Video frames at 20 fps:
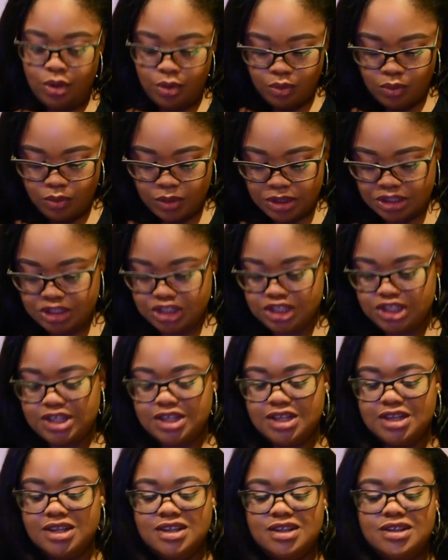which
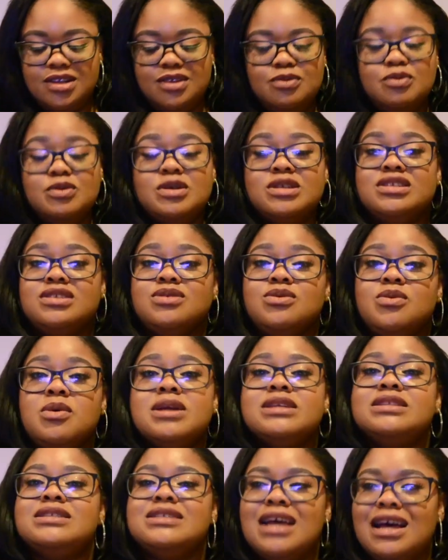was
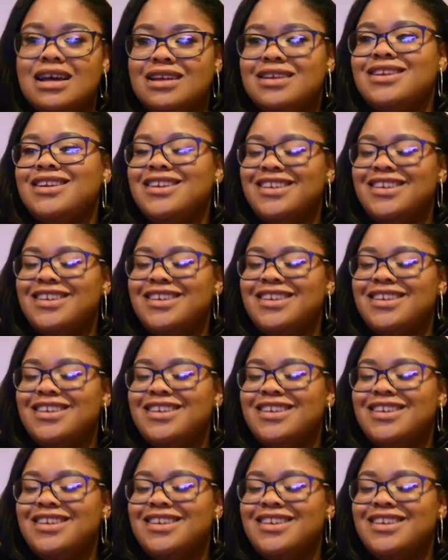quite sad